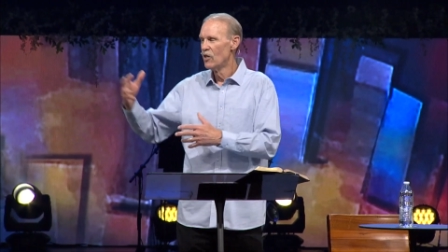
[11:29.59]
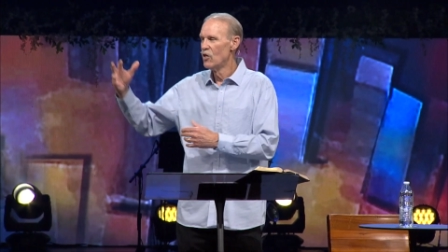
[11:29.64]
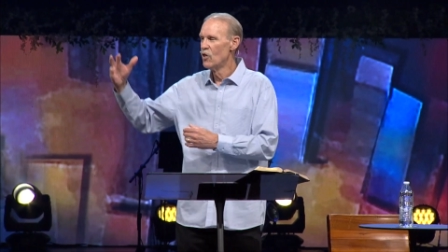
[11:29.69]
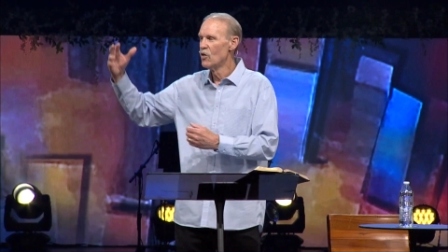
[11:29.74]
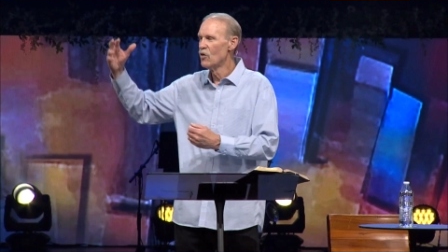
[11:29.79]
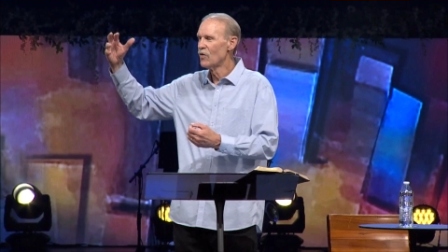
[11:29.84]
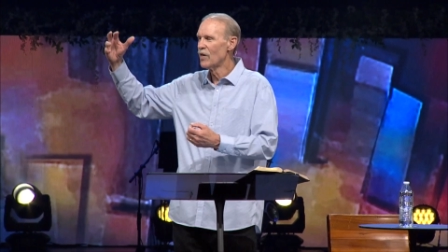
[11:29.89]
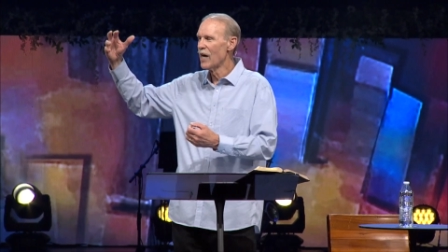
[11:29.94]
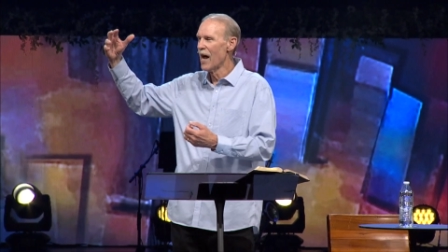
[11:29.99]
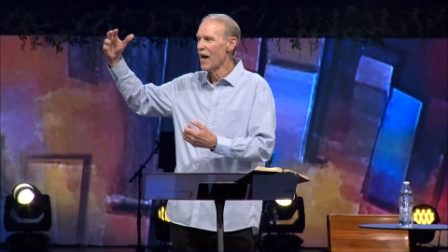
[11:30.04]

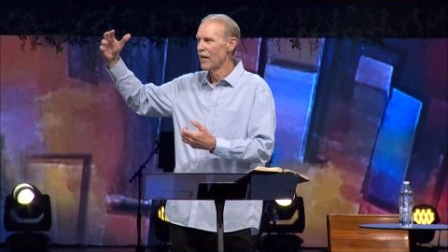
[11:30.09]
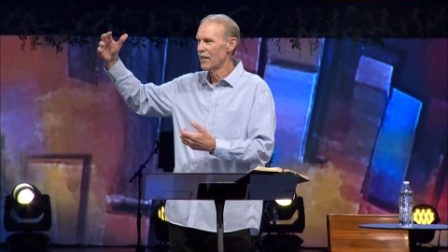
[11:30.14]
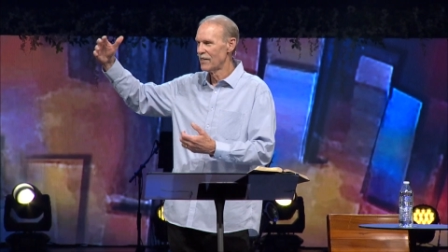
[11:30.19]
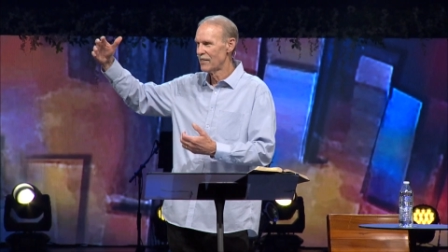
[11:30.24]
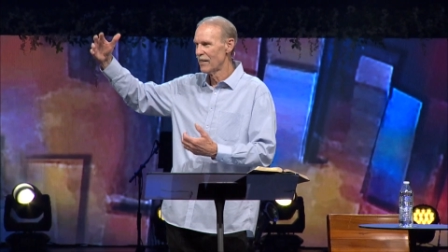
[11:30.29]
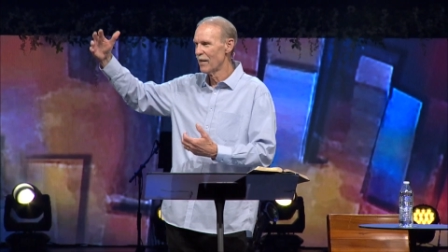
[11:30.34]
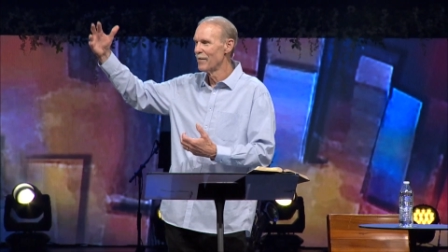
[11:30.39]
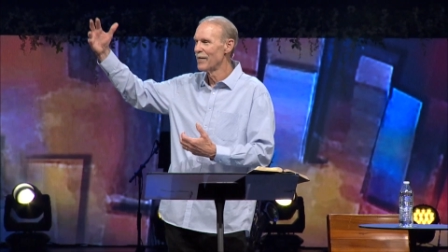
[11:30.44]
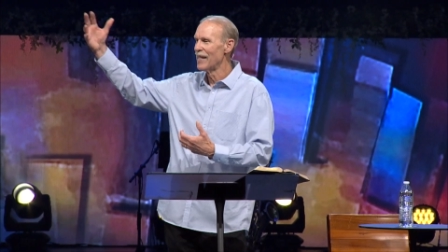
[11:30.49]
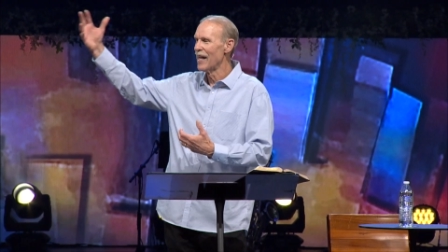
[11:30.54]
you got
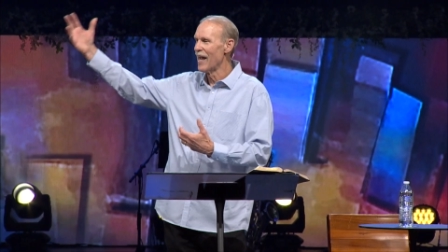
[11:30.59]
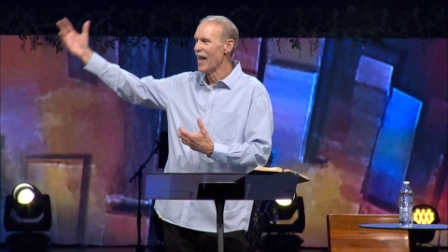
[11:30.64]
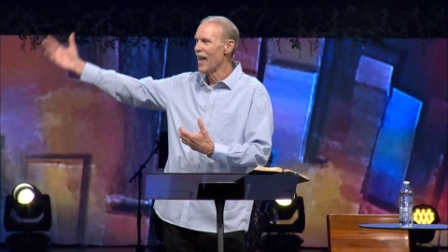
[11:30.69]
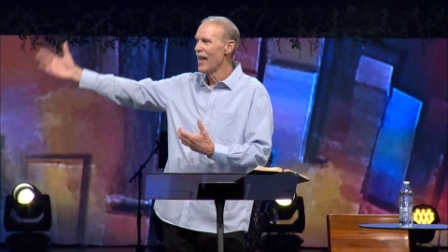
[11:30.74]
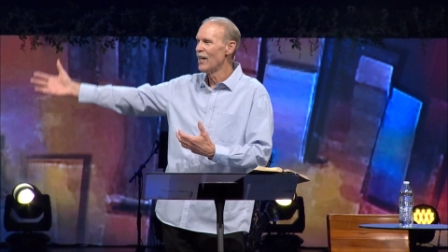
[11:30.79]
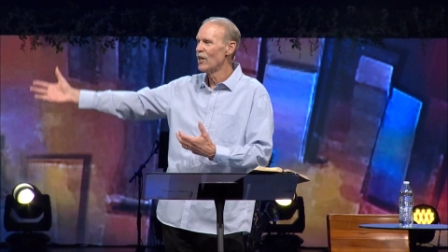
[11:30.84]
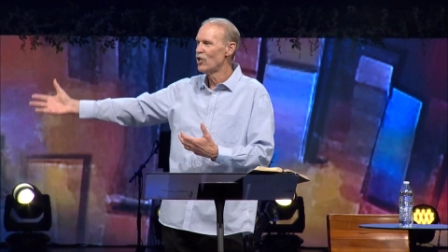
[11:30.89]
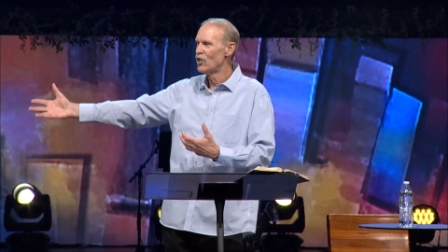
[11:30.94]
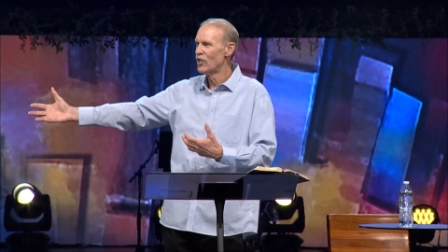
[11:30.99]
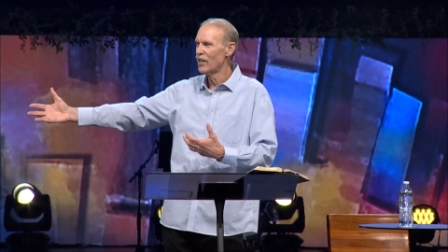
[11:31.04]
some of the
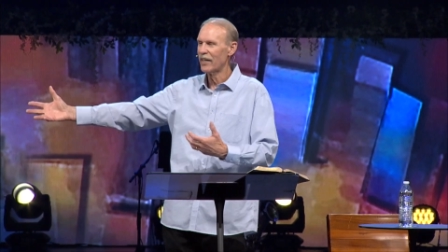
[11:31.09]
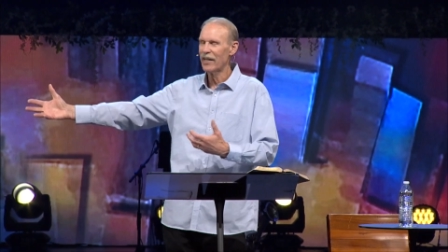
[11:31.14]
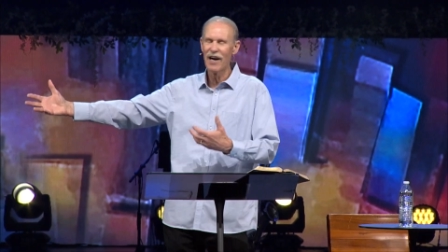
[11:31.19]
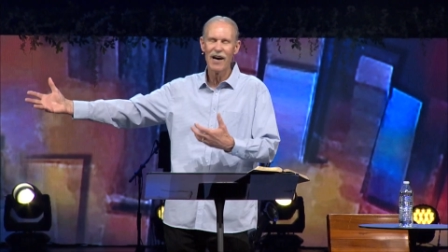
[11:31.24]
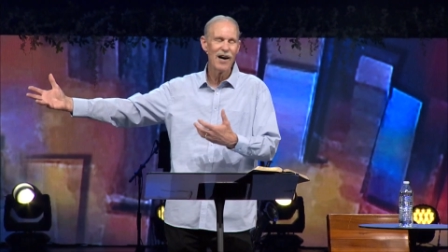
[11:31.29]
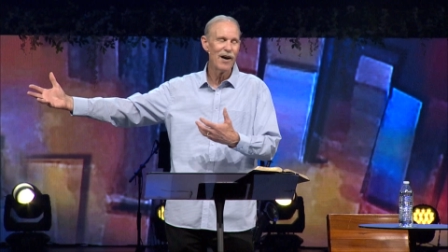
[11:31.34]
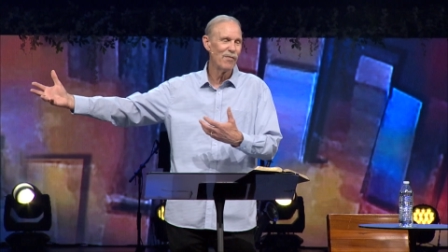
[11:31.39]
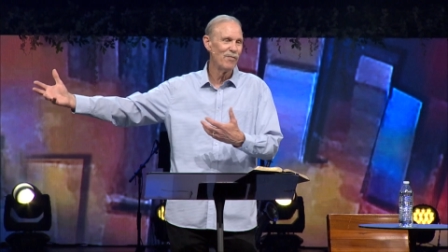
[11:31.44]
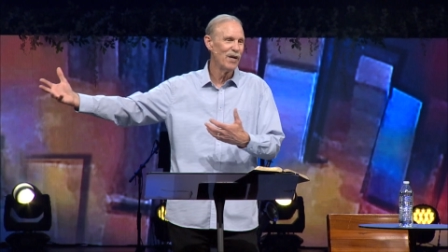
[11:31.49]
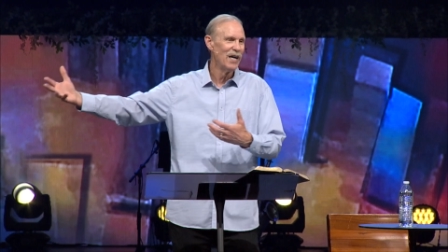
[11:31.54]
age to
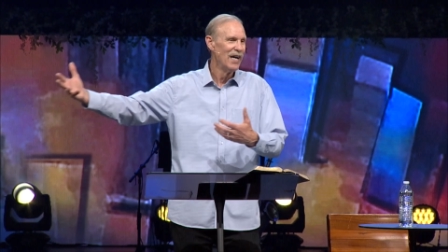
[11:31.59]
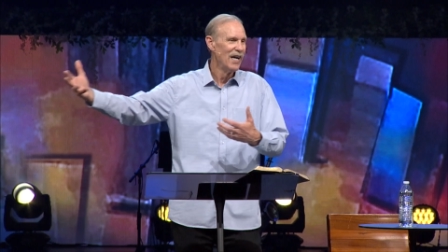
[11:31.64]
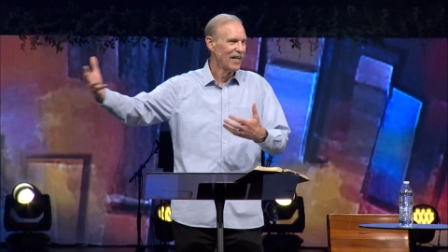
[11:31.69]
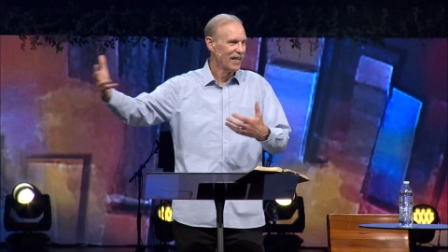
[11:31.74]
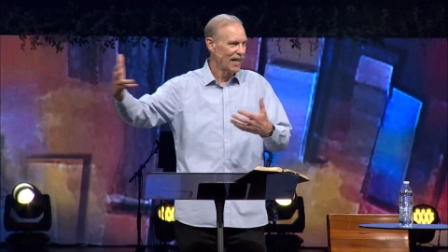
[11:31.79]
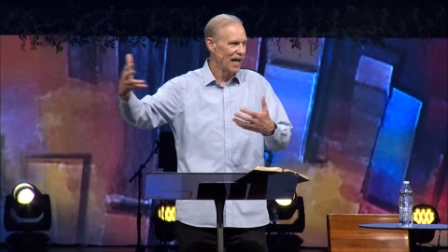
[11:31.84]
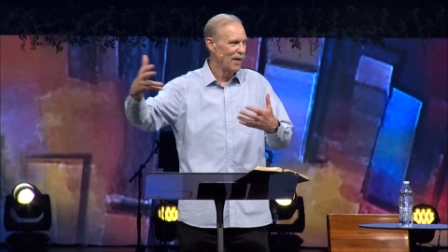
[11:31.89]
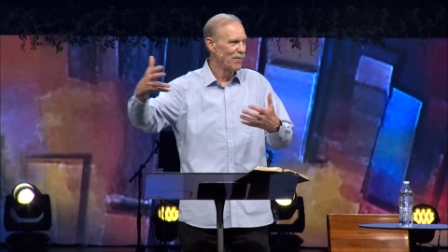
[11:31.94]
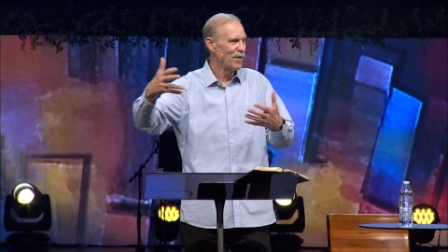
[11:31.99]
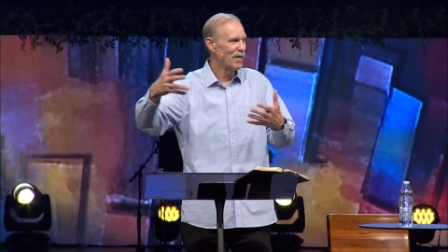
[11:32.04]
come
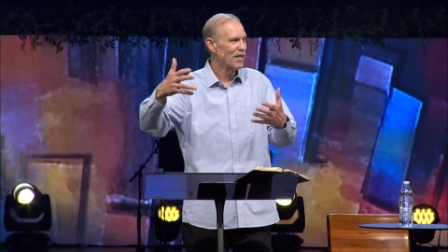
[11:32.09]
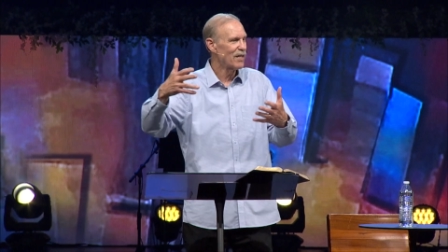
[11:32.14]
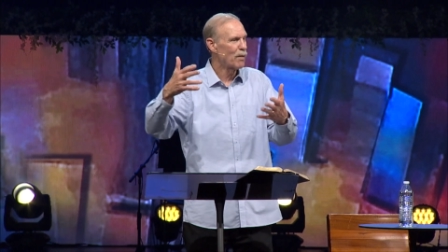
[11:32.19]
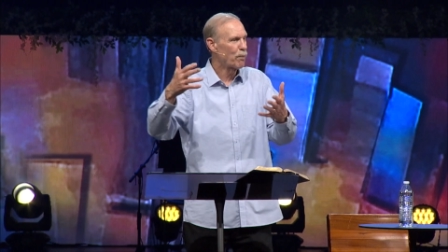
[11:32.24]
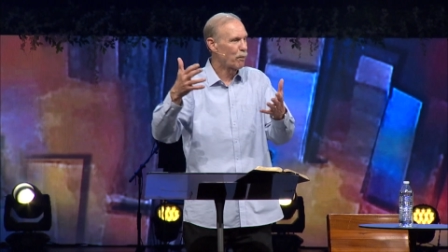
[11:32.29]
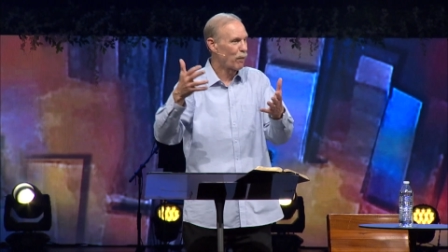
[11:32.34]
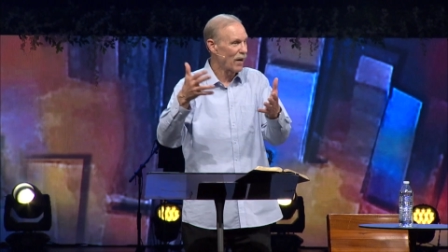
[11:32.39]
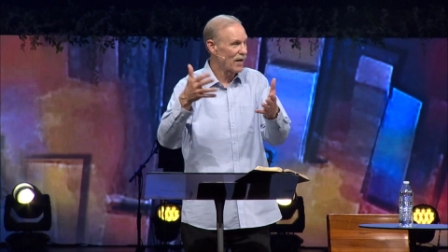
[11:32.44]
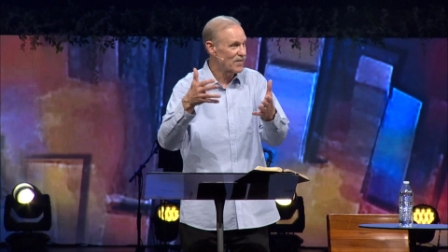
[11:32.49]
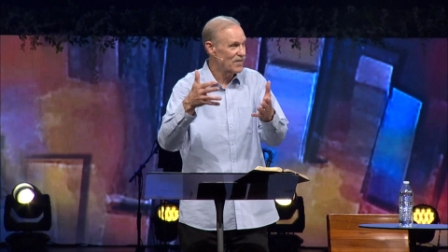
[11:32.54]
came into the
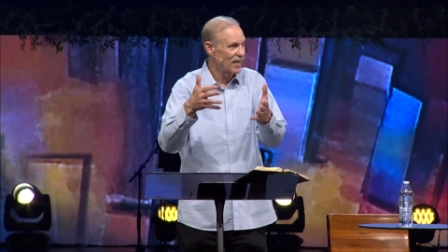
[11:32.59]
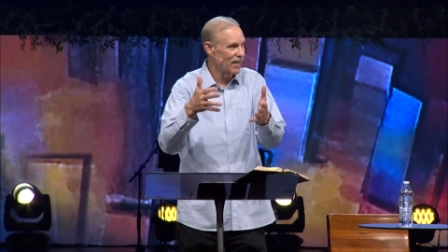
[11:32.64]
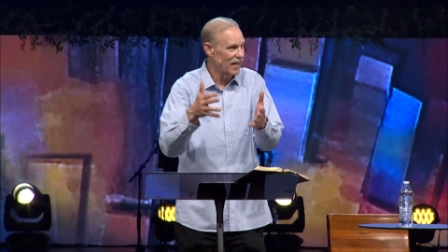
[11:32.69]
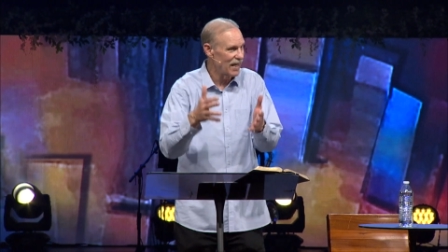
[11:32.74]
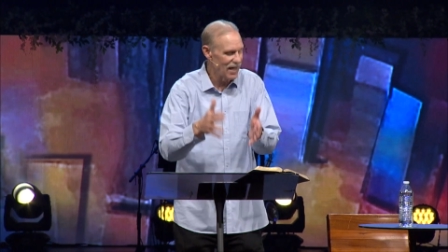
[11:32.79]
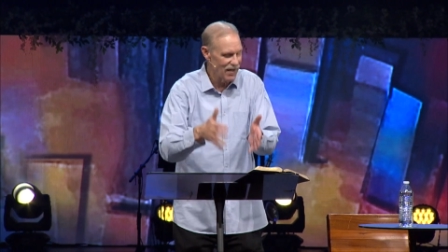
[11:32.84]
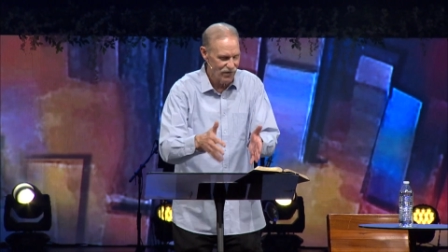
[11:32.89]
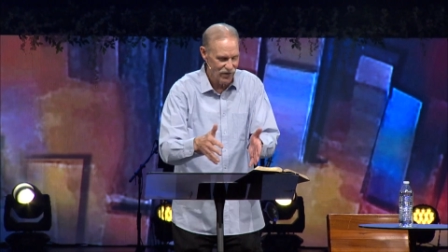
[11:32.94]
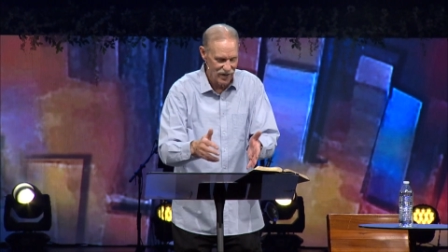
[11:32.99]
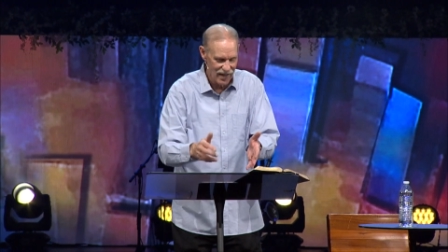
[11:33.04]
present
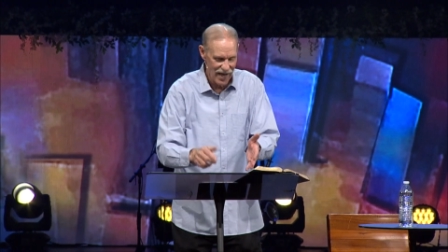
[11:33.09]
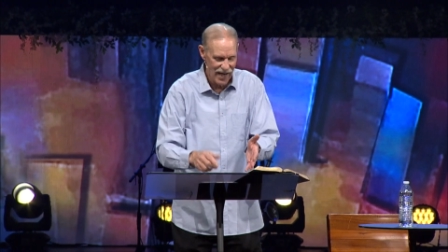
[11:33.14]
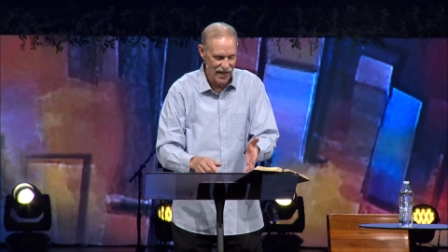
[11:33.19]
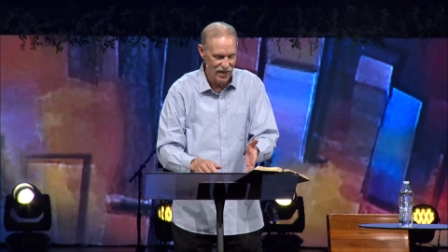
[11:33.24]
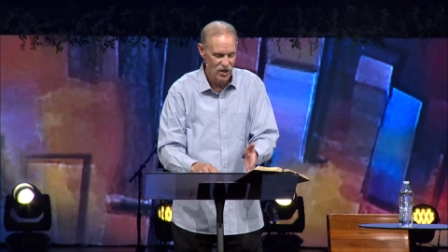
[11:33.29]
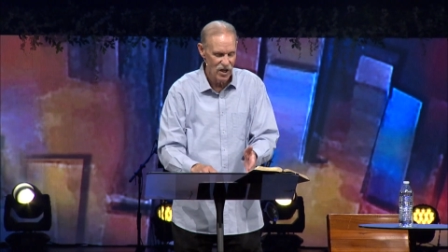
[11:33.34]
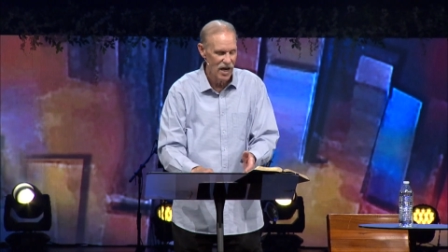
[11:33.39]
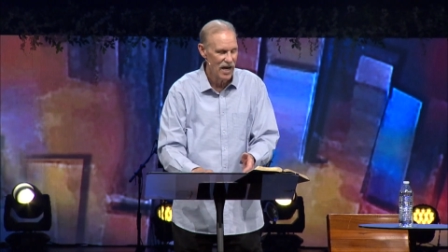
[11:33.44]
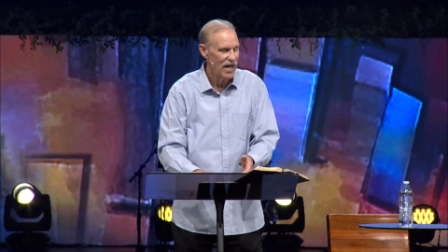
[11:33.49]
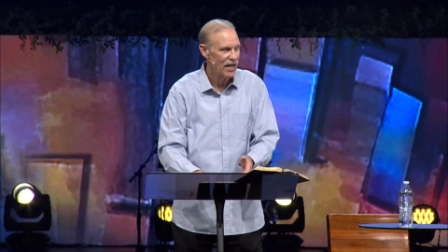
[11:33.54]
evil
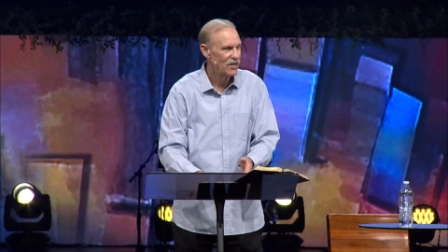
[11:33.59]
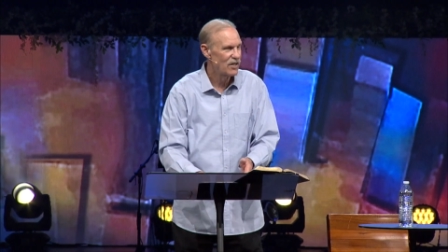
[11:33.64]
age,